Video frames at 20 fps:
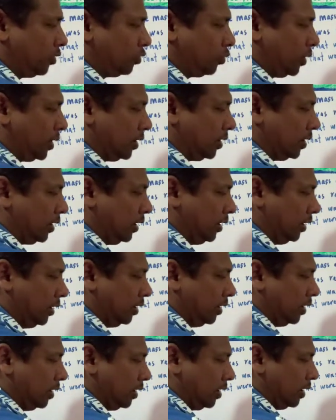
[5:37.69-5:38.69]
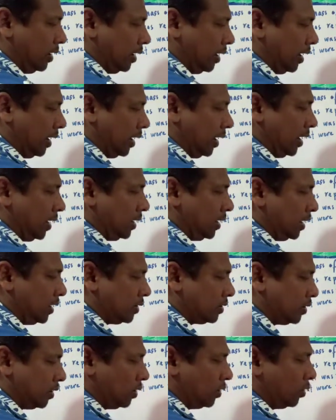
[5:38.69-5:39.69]
20. And
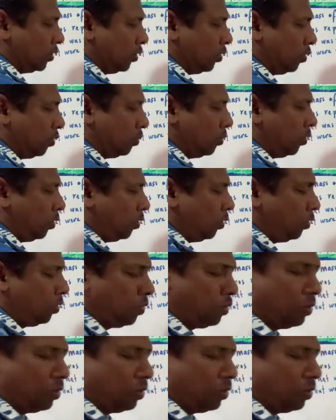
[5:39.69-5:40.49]
there's no more